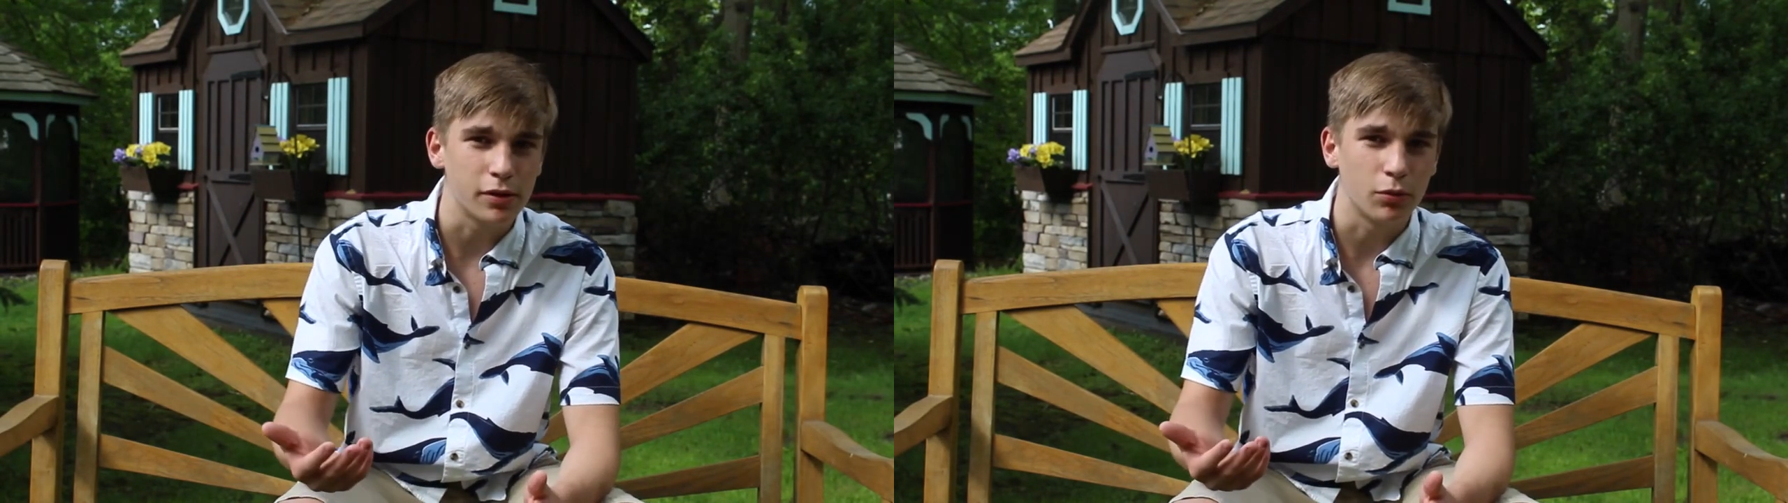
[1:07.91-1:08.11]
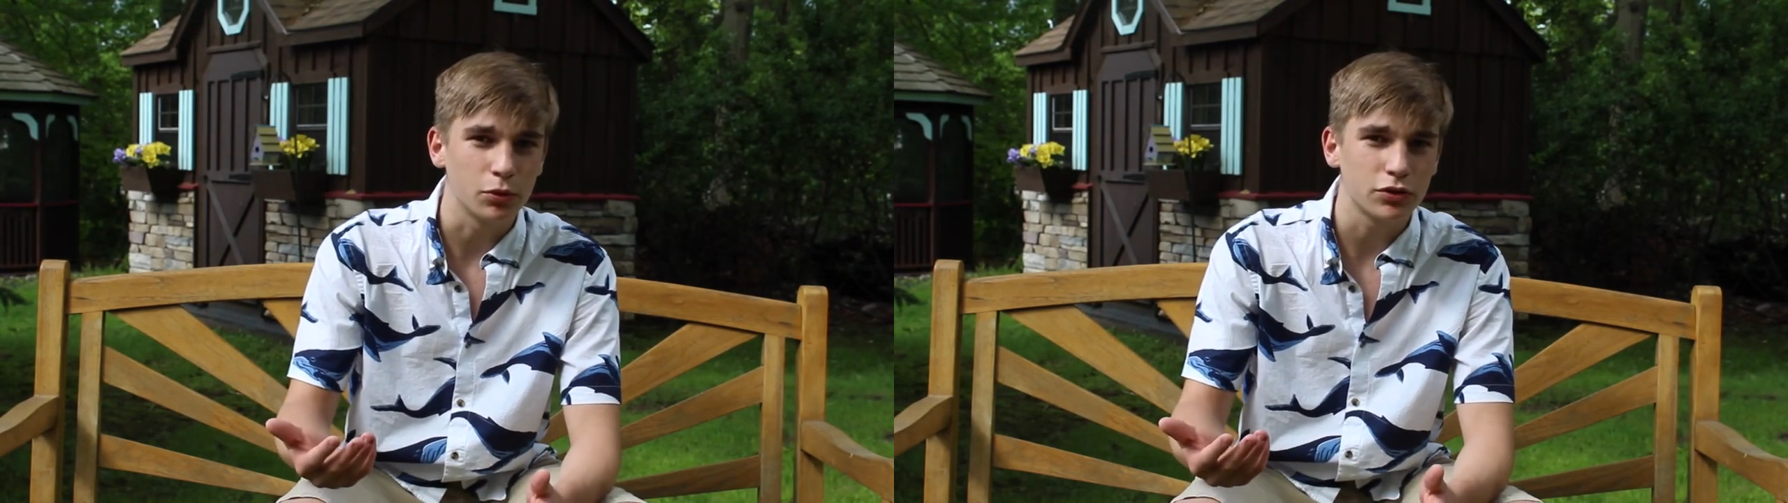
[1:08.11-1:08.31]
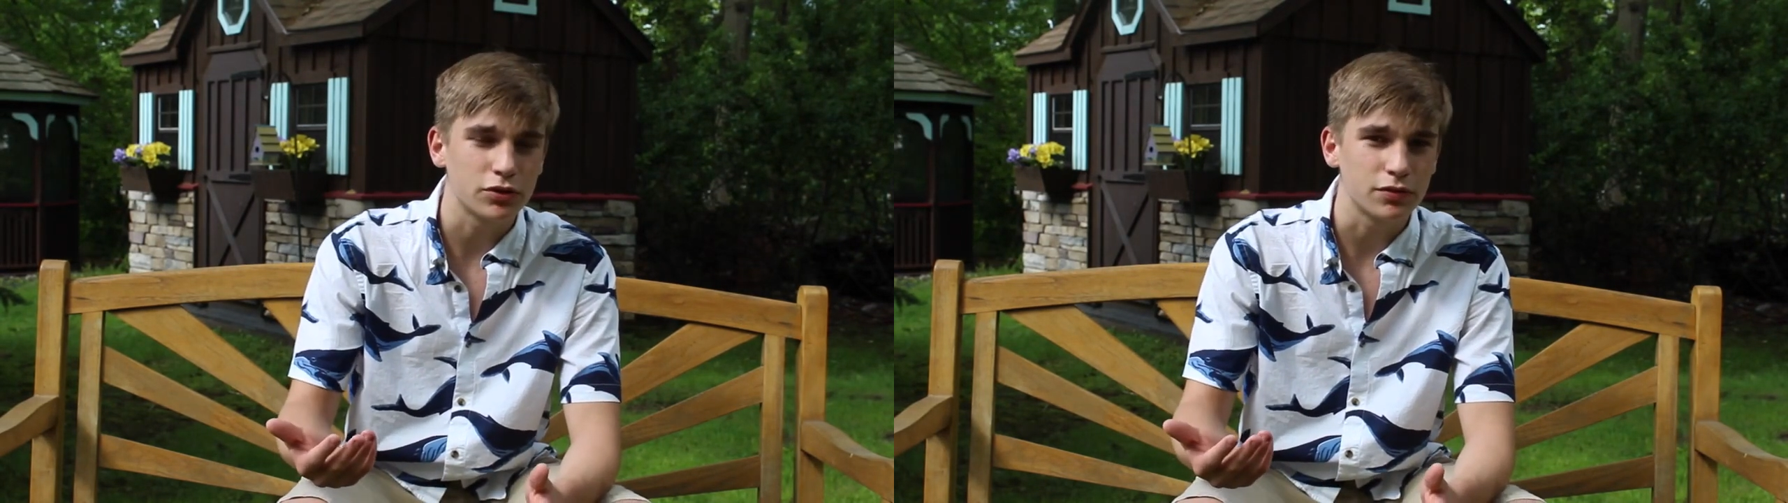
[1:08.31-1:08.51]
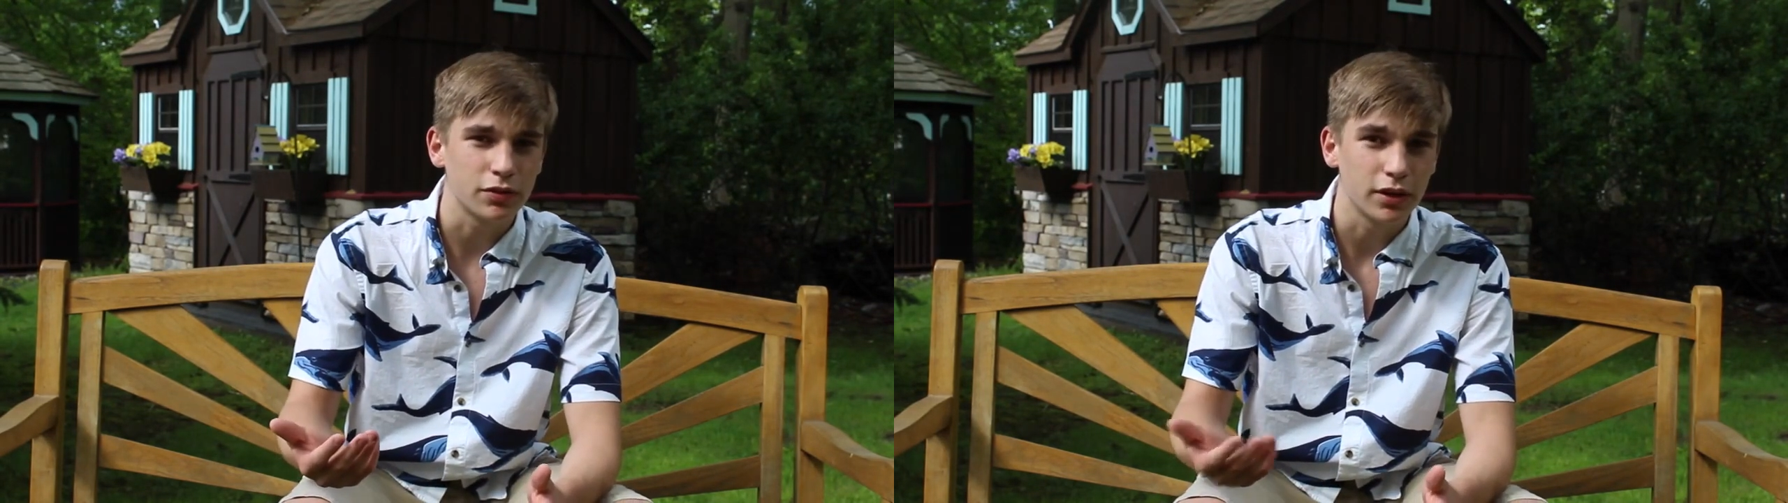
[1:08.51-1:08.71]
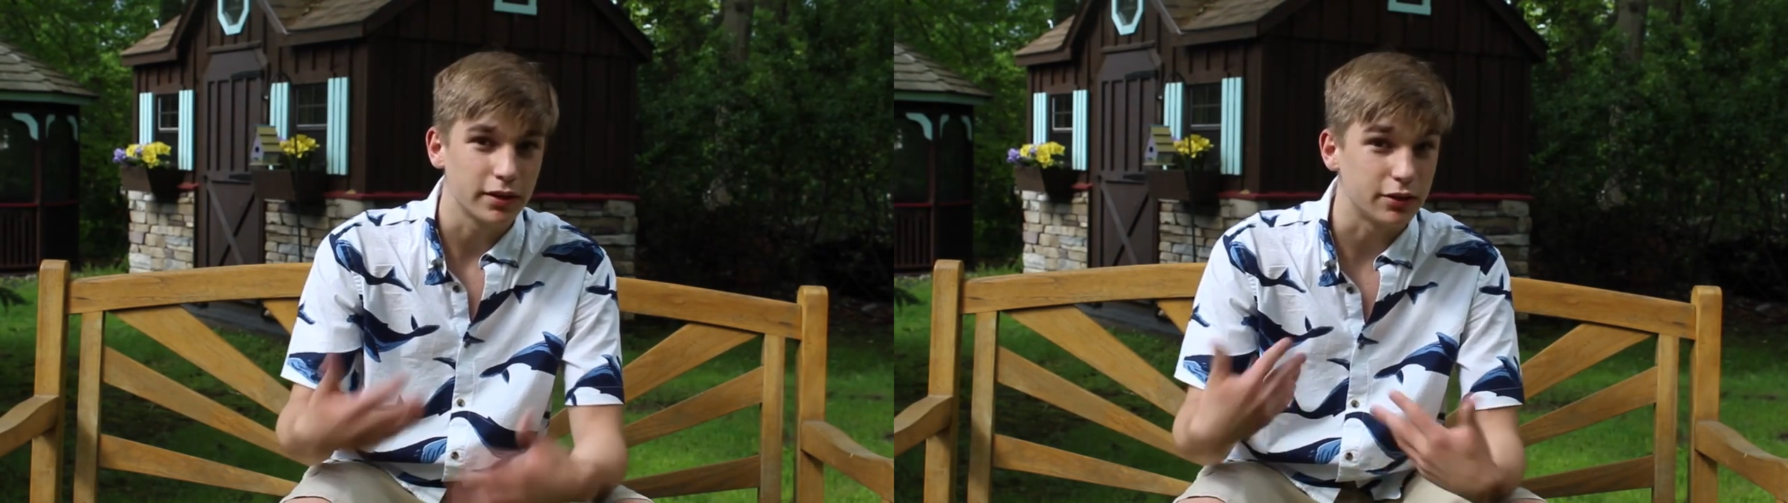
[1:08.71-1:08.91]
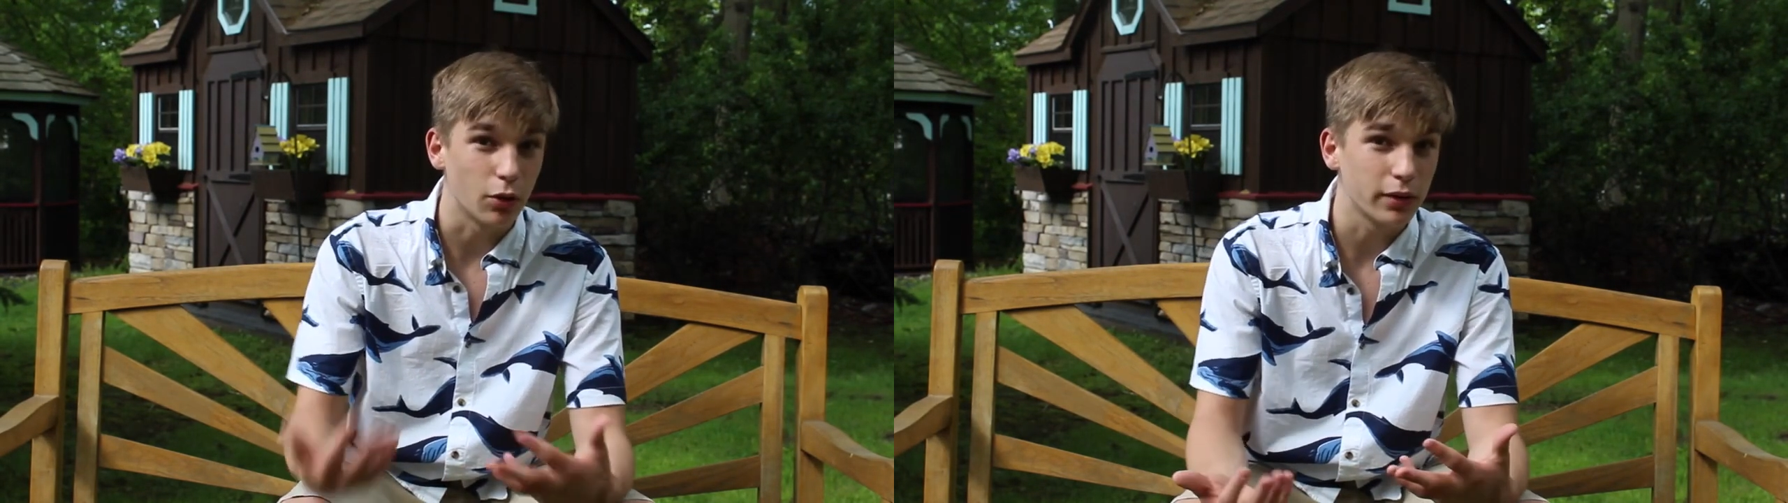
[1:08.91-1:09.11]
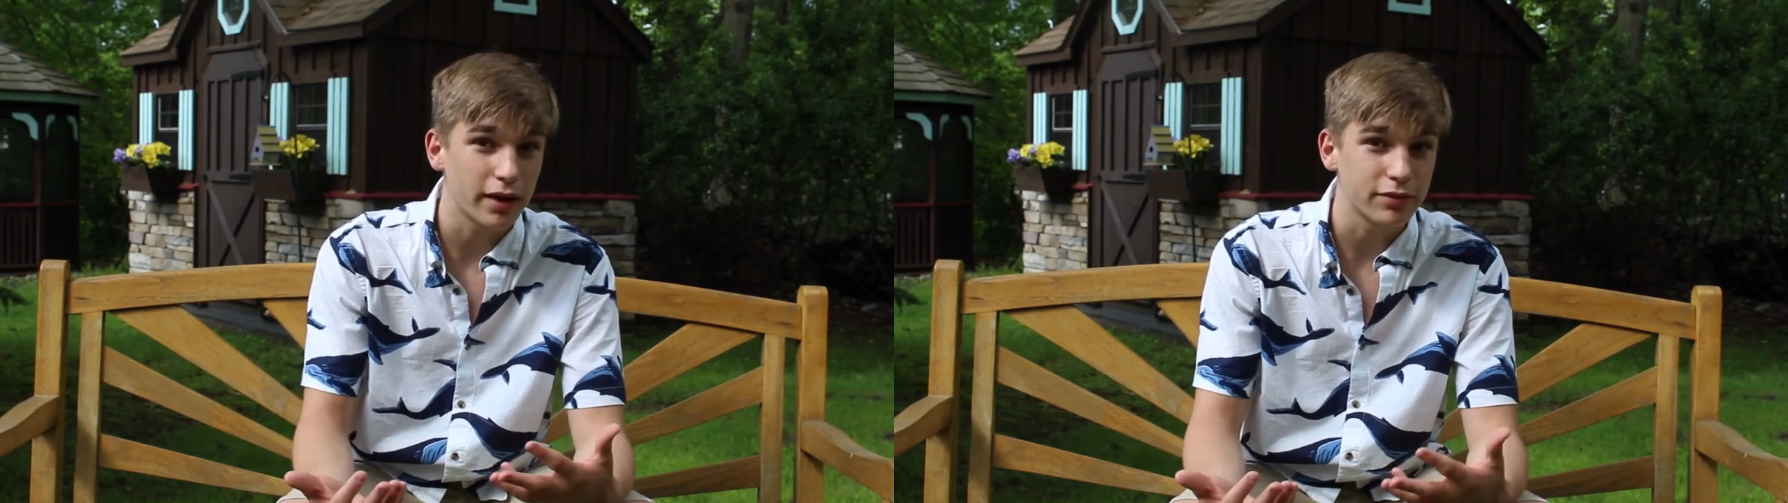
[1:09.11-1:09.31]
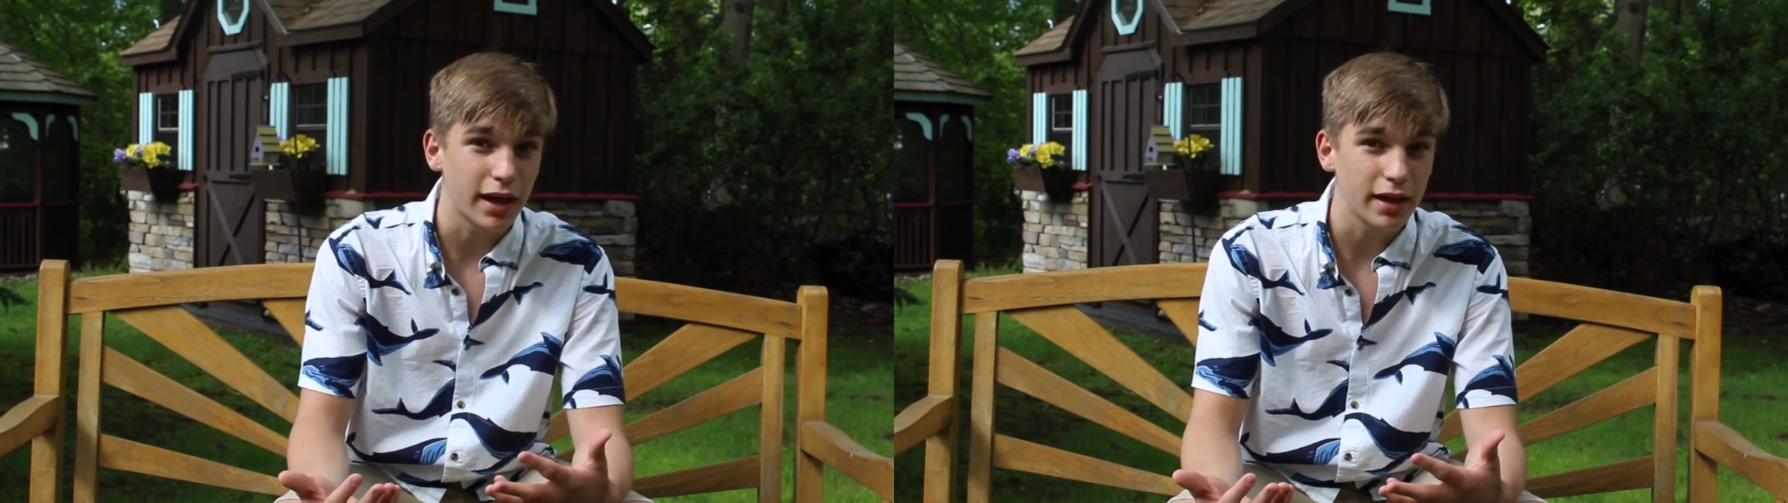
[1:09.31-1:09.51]
almost as if they don't
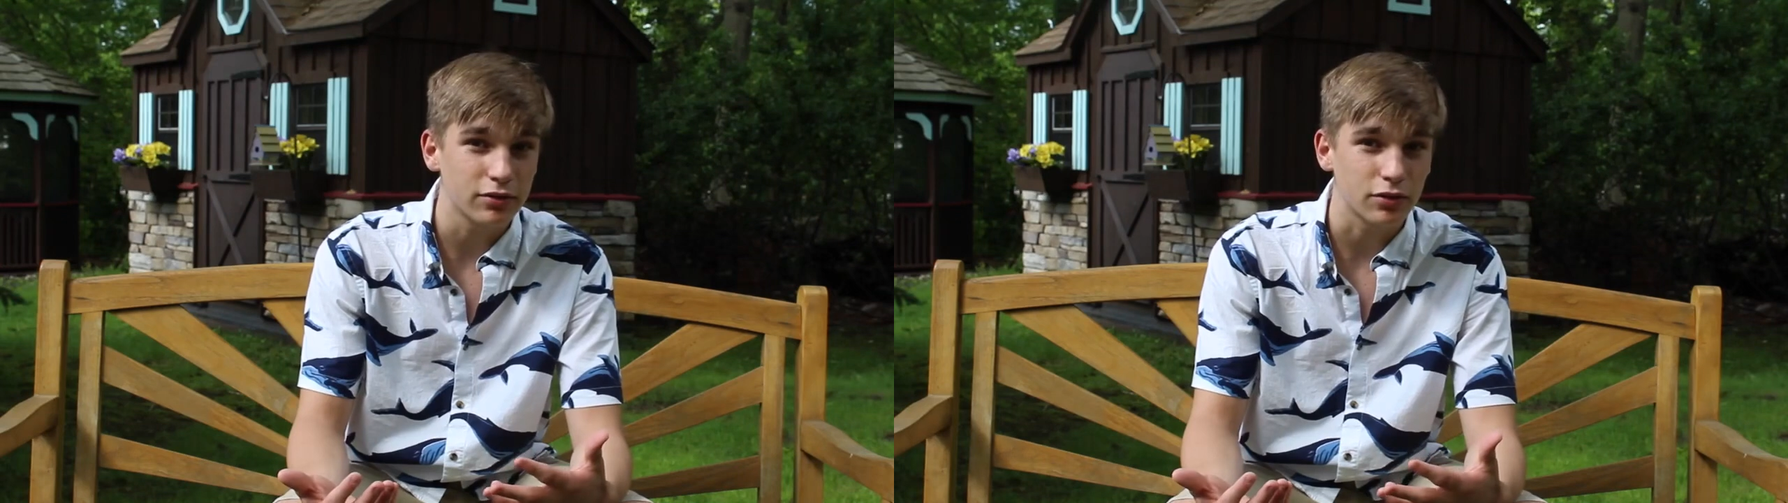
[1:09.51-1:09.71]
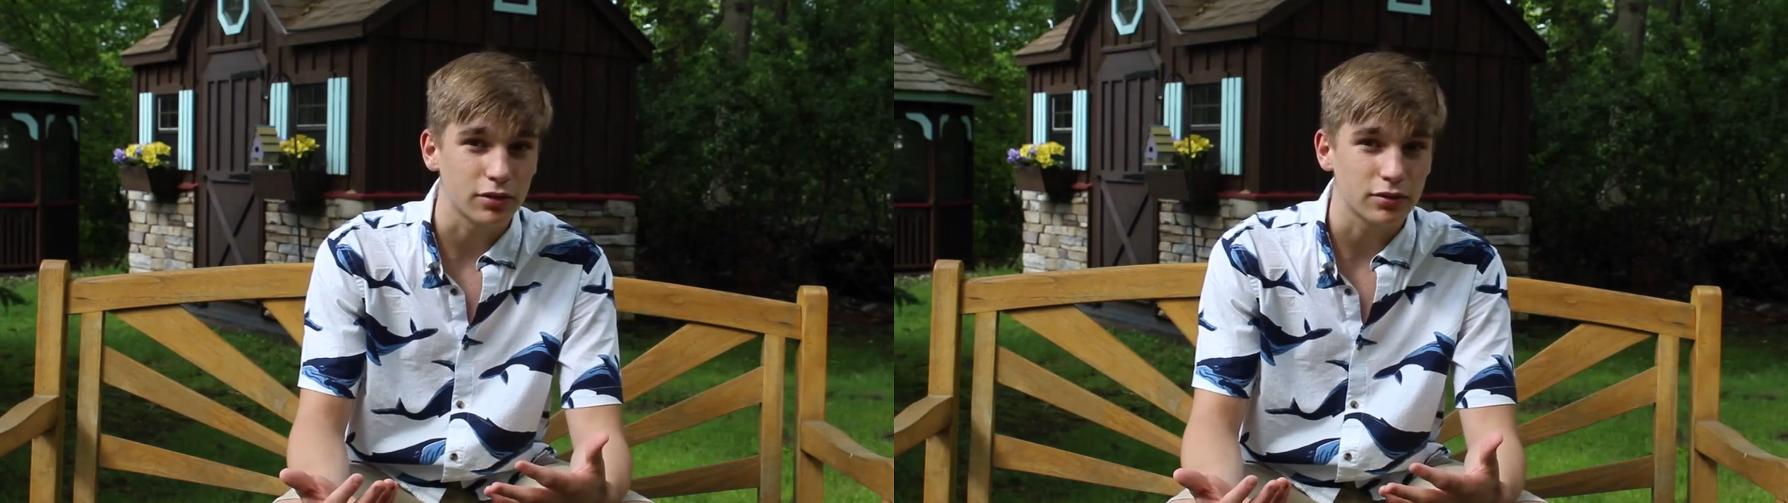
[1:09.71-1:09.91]
have cancer.